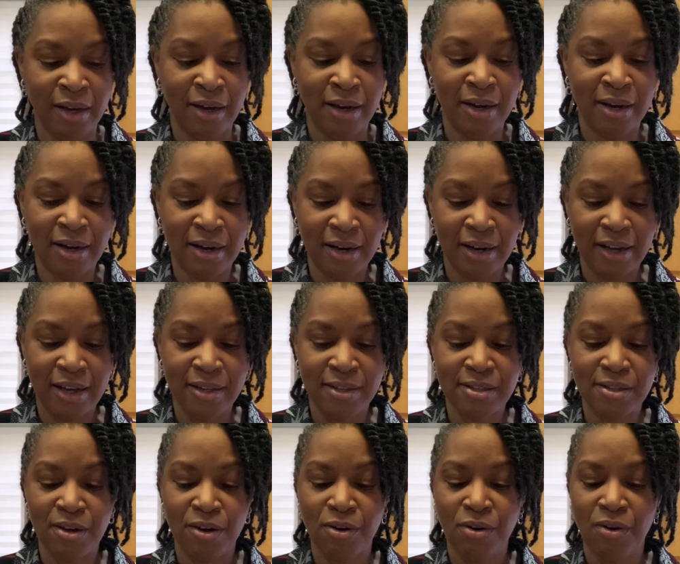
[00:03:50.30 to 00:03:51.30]
Uh, and
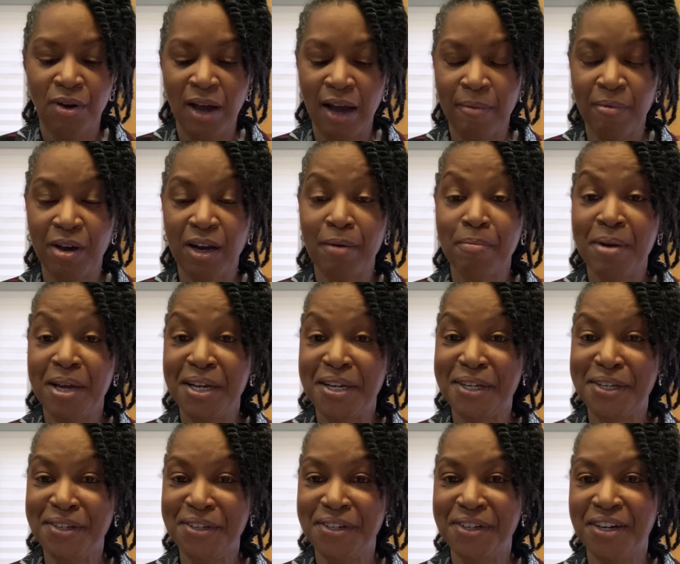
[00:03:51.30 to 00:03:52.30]
so I'm gonna make
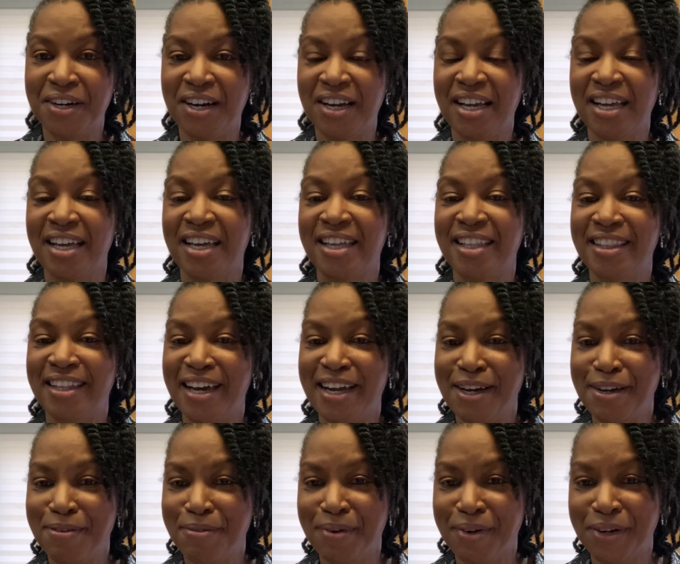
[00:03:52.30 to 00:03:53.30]
sure that
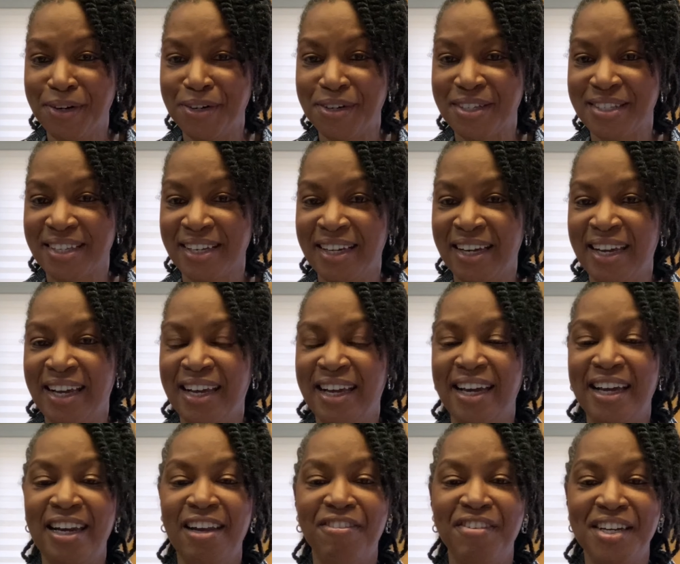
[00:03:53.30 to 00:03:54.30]
it works.
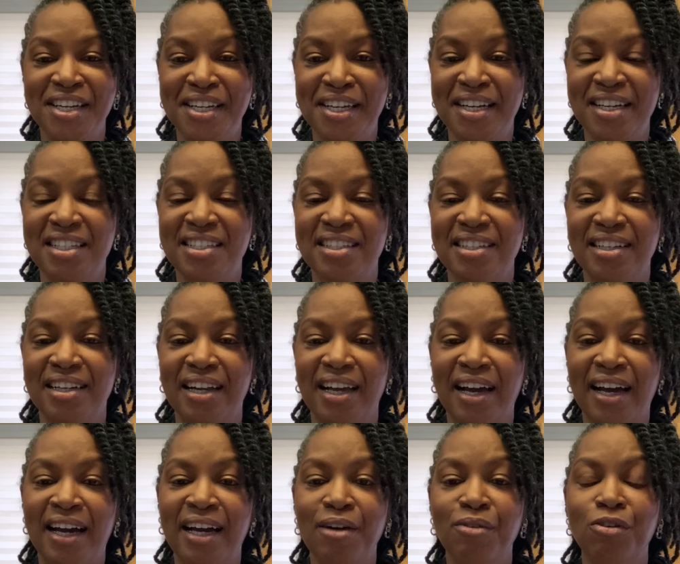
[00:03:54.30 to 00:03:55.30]
And if it doesn't,
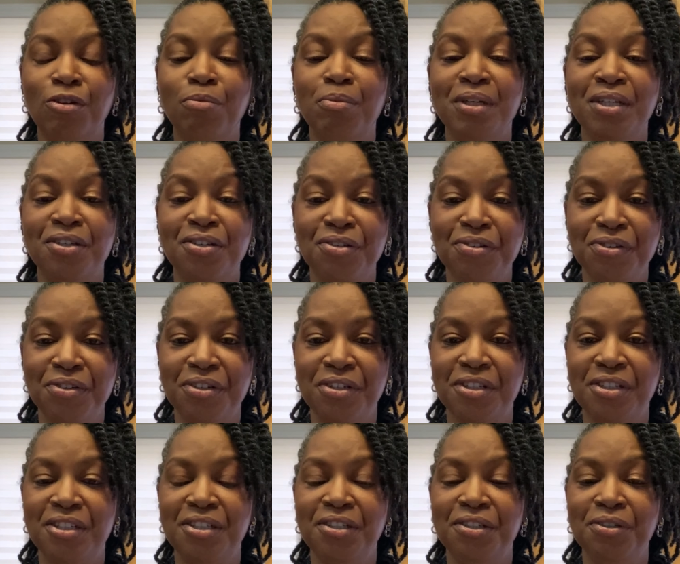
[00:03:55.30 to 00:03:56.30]
I will be sure
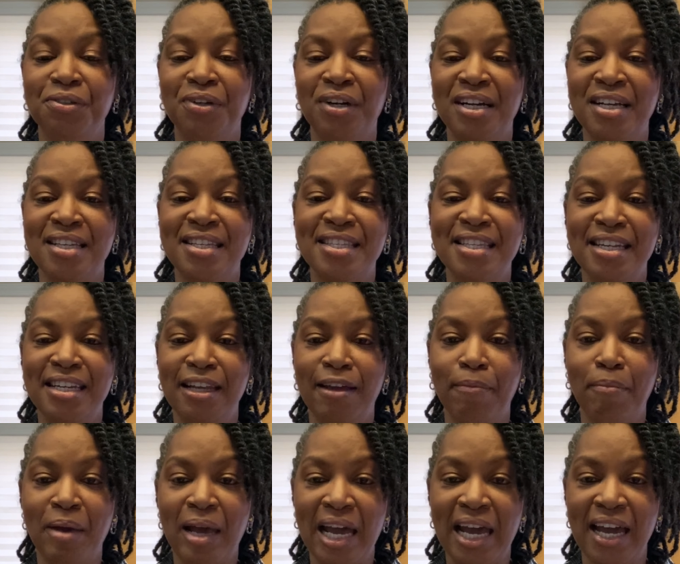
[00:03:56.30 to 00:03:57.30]
to send it
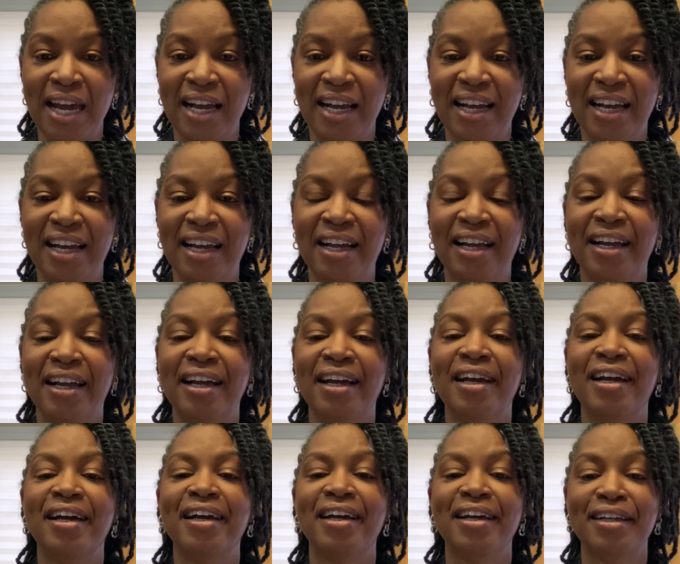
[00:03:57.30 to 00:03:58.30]
back
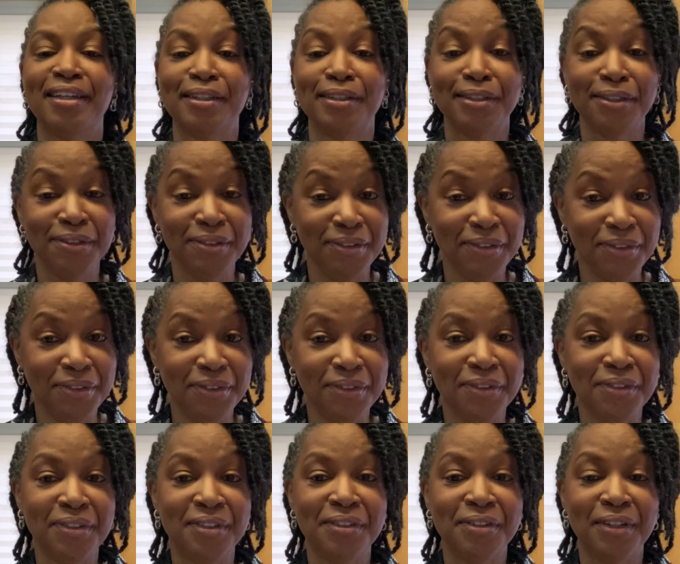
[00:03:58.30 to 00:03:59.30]
as soon
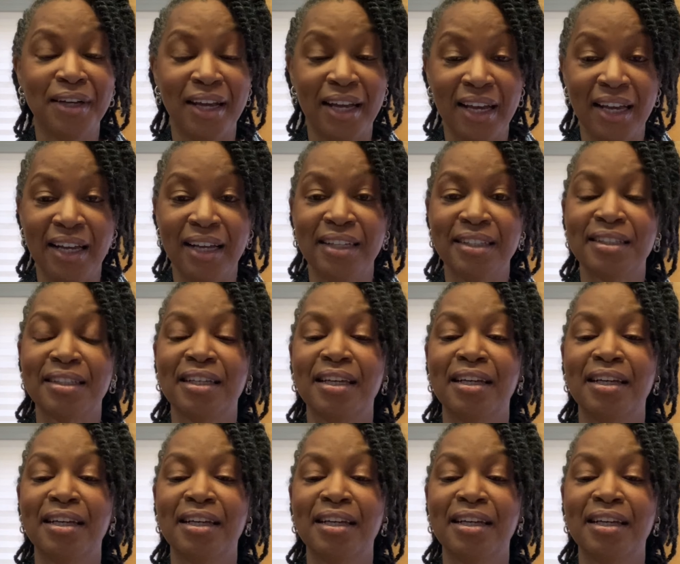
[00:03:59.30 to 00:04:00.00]
as